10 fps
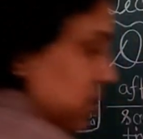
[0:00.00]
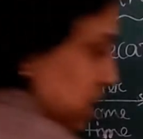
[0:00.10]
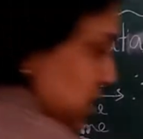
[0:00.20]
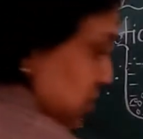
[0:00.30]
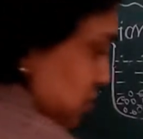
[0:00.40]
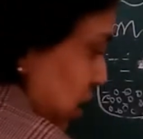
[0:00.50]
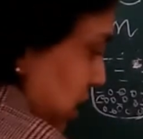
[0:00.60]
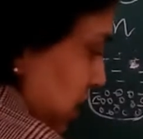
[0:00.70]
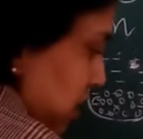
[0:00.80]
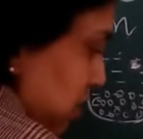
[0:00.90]
this
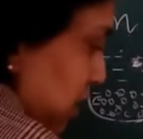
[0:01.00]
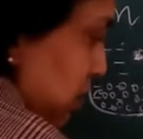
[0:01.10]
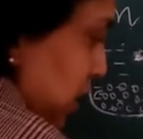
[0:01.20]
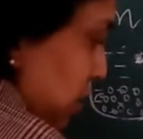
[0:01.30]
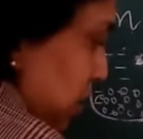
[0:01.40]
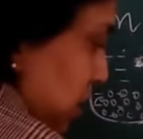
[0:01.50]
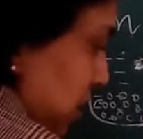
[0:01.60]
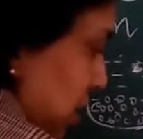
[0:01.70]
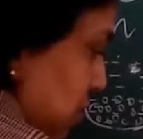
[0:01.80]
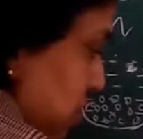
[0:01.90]
water will
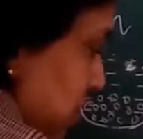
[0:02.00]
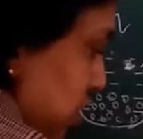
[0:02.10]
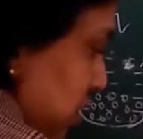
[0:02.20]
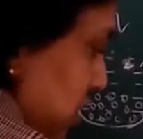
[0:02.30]
evaporate out.